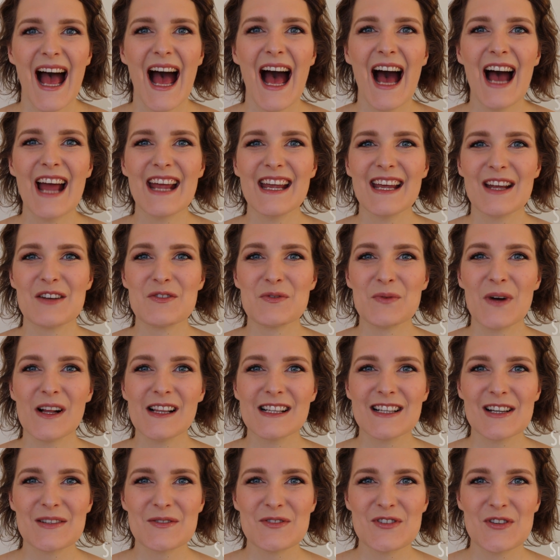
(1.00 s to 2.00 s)
Hi and
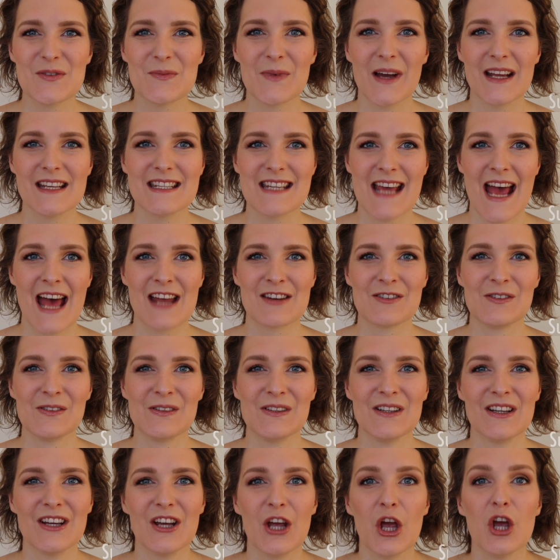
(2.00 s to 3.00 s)
welcome to my
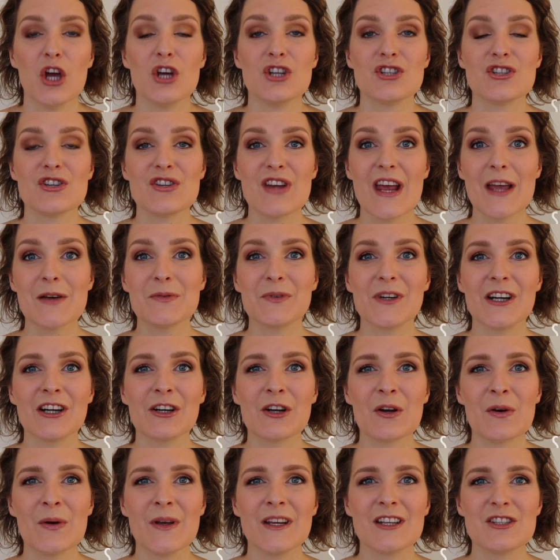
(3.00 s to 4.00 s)
channel. Today
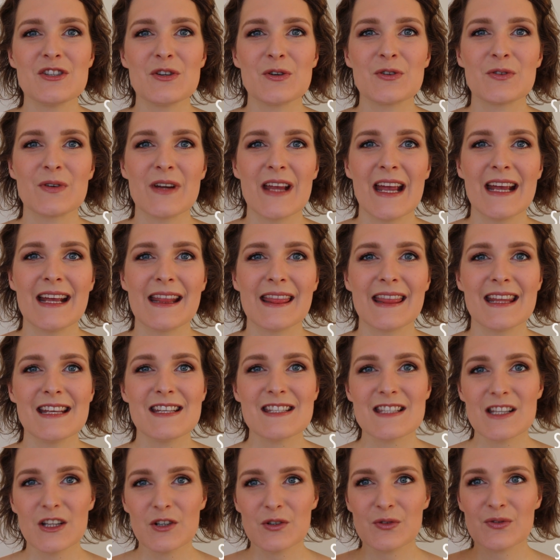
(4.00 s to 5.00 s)
we're going to create
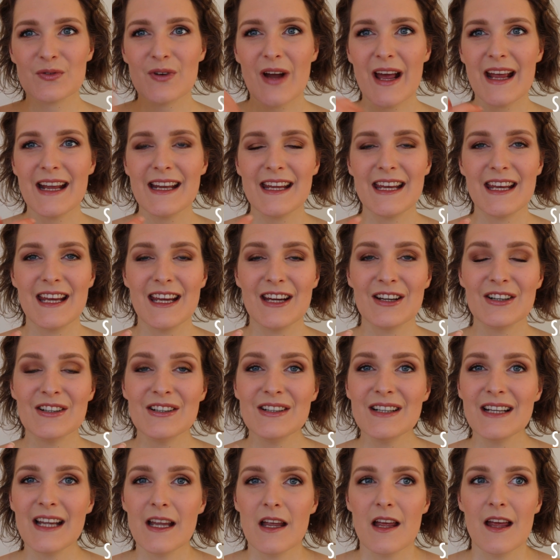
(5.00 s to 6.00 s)
this look right
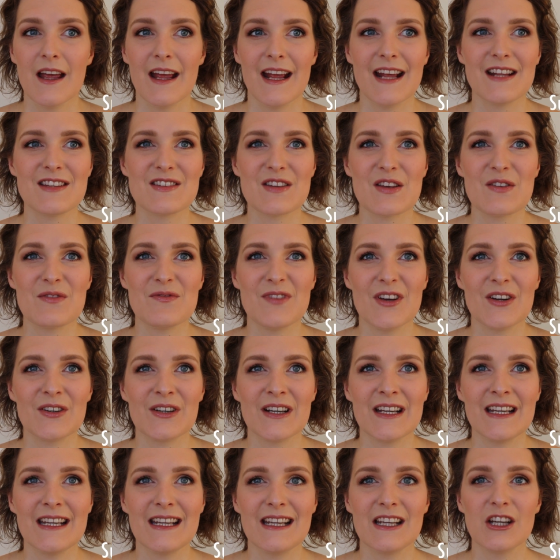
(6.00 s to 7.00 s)
here. It's a
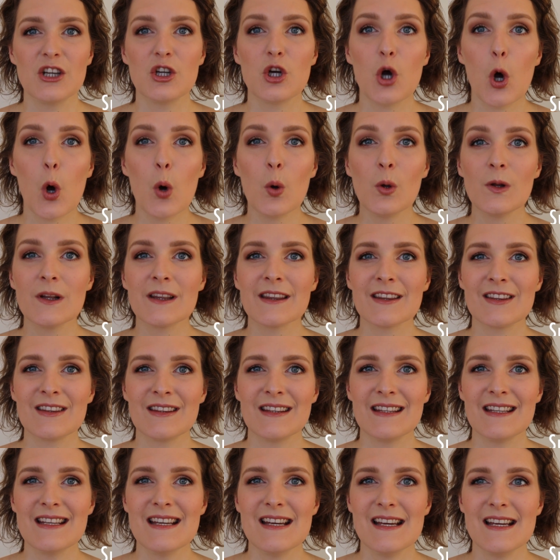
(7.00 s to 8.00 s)
very
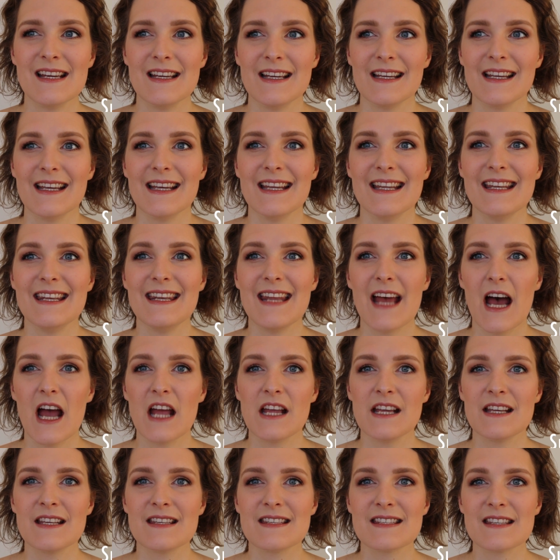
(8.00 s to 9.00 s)
golden,
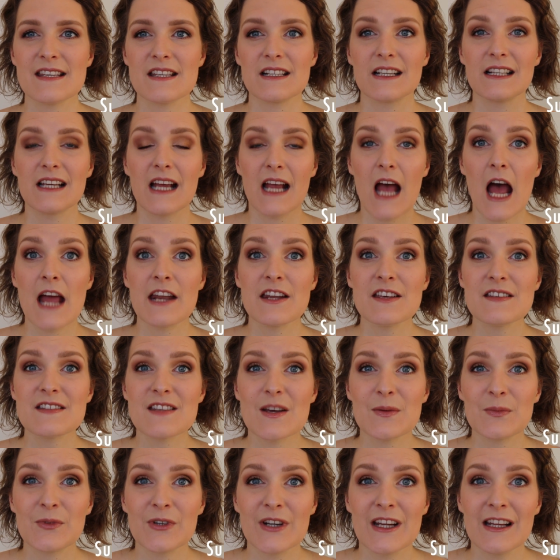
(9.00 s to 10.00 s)
nice, kind of
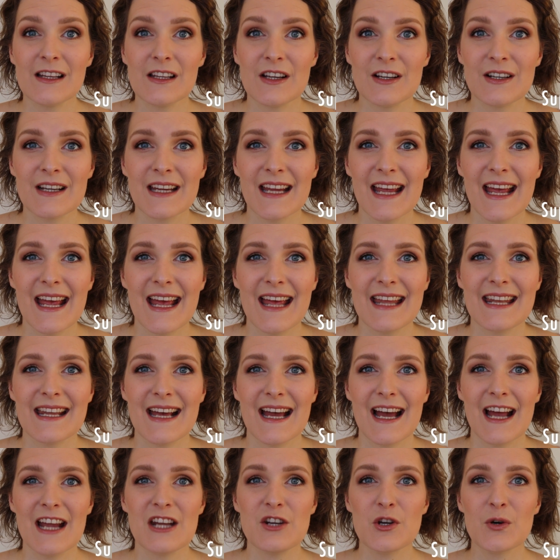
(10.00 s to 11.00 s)
summery look,
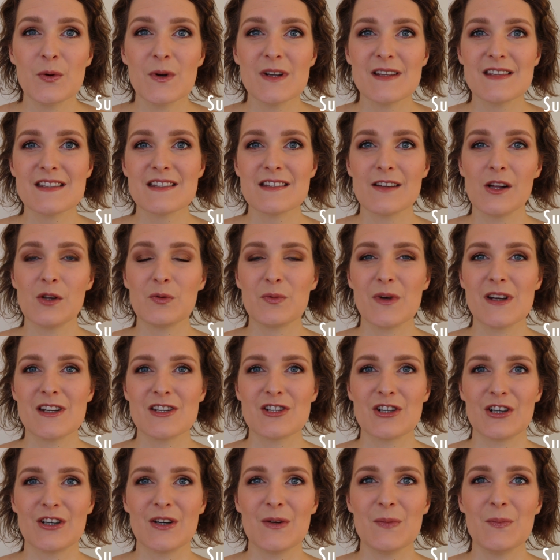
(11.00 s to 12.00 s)
and I know it's still
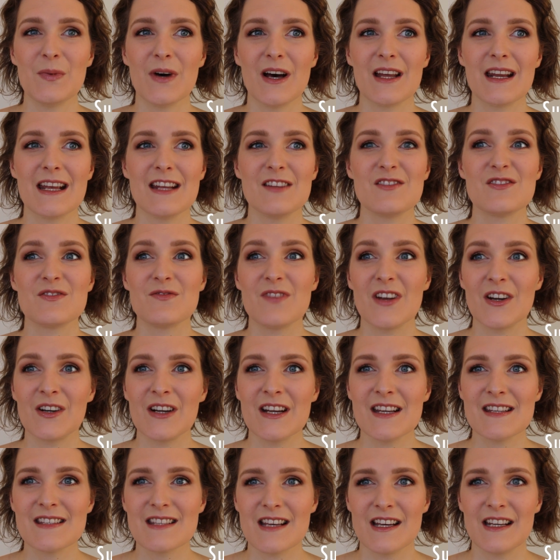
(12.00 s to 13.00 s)
winter, but it's
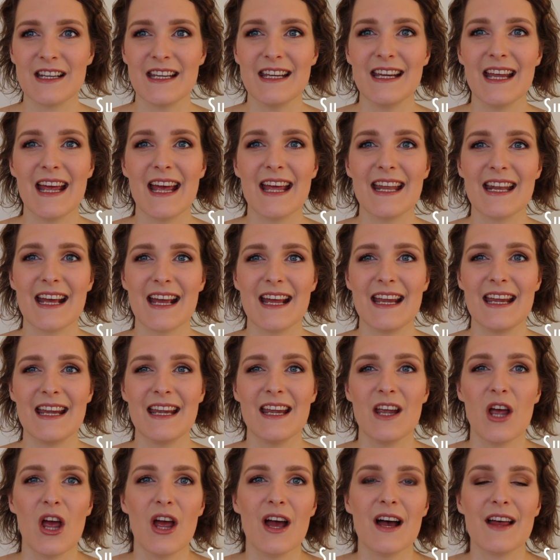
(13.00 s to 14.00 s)
very sunny
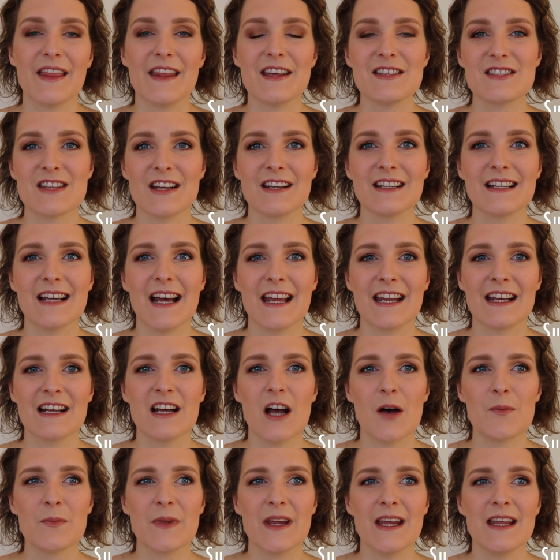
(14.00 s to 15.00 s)
and the sun kind
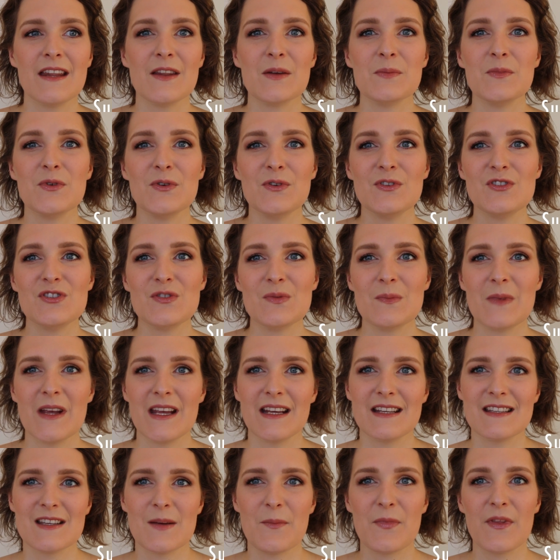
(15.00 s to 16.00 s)
of got me in the mood to
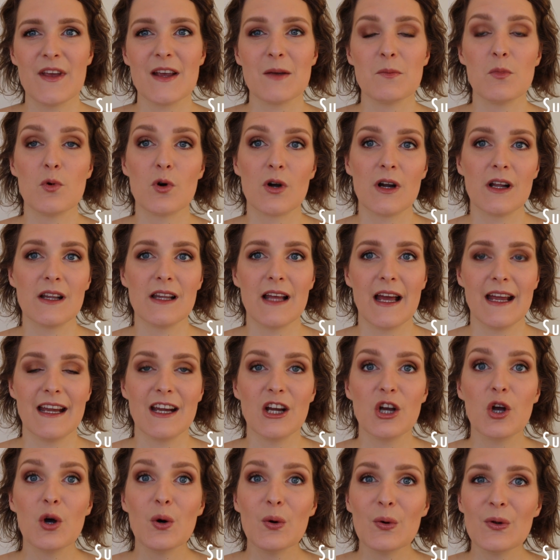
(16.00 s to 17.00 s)
make something more
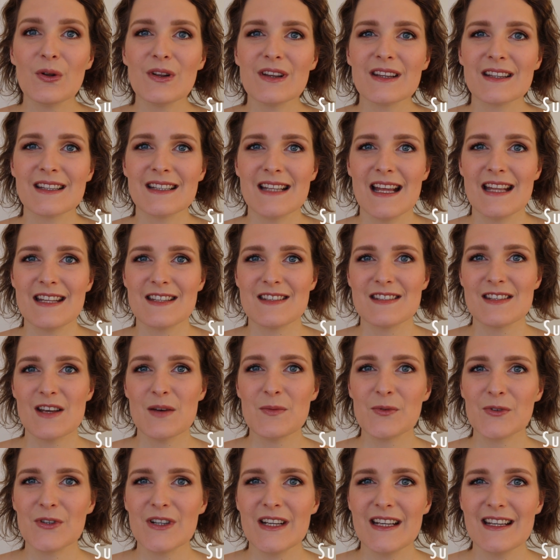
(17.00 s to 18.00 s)
like golden and
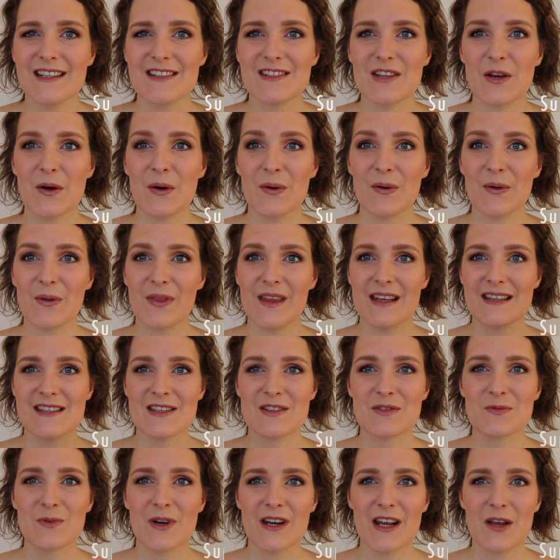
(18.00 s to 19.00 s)
summery, so
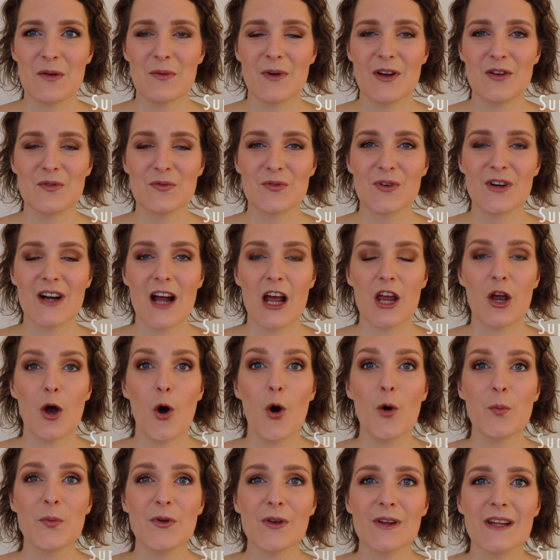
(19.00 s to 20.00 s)
this is what I went for. I
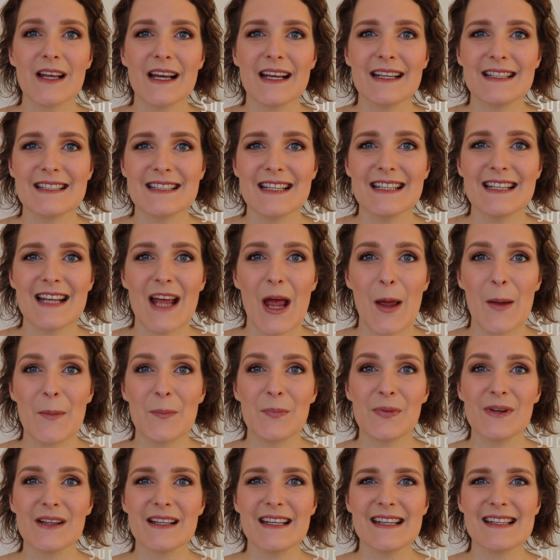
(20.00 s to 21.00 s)
hope you liked it
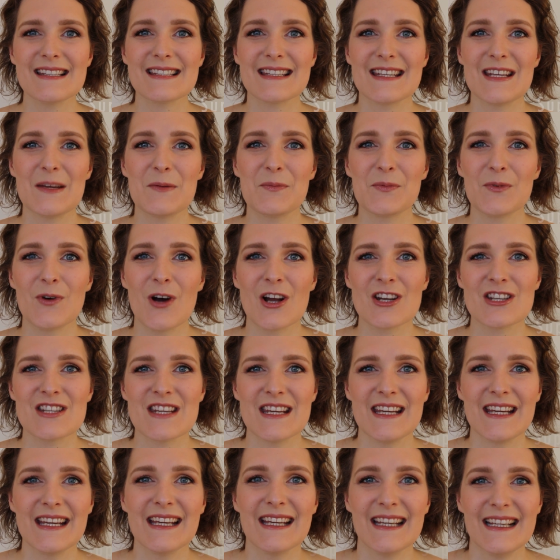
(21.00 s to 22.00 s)
and please keep
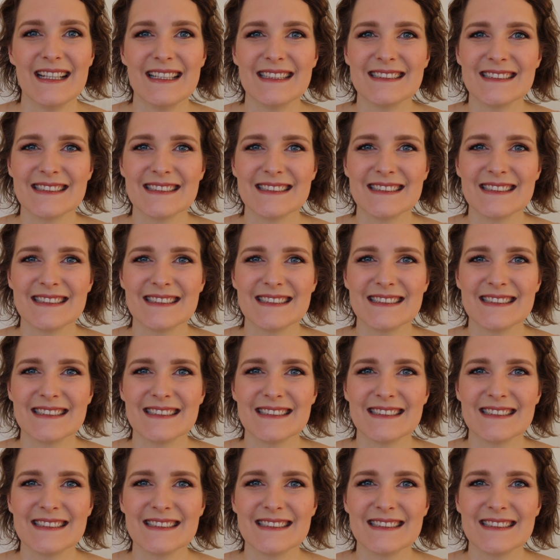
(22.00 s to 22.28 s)
watching.